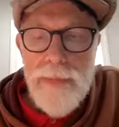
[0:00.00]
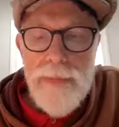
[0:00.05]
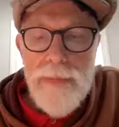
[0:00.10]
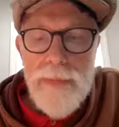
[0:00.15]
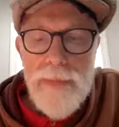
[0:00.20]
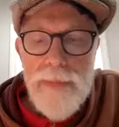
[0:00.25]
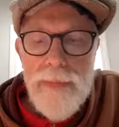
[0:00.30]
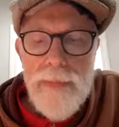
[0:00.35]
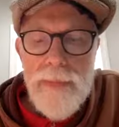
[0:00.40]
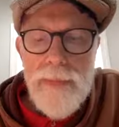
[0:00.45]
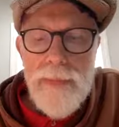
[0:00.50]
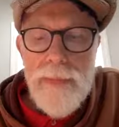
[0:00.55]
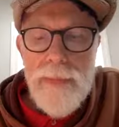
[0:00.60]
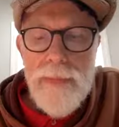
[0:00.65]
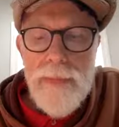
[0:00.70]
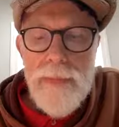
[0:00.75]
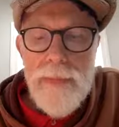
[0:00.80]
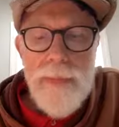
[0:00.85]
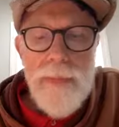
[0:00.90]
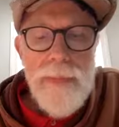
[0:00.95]

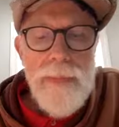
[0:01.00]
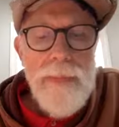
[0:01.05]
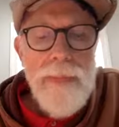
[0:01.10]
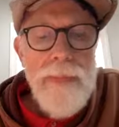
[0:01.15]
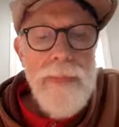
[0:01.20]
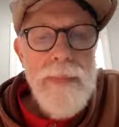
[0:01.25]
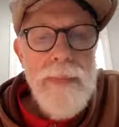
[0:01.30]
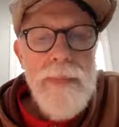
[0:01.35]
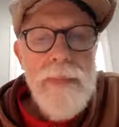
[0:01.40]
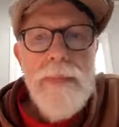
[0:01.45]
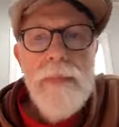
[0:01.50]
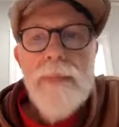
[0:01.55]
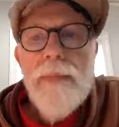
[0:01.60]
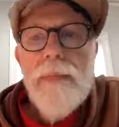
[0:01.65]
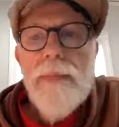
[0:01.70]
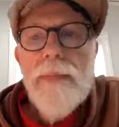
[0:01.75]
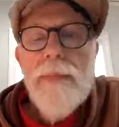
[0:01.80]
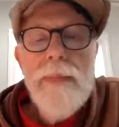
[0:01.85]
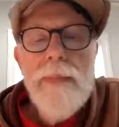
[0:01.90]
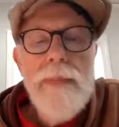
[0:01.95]

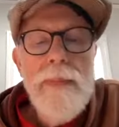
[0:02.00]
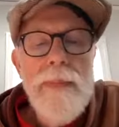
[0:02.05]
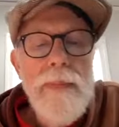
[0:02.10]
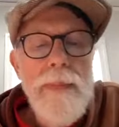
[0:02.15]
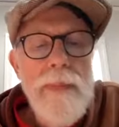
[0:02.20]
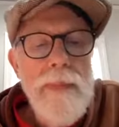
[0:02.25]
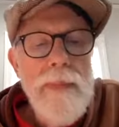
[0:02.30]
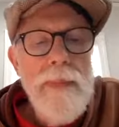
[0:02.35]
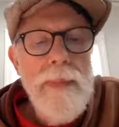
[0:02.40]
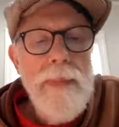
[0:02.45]
No one is speaking in this clip.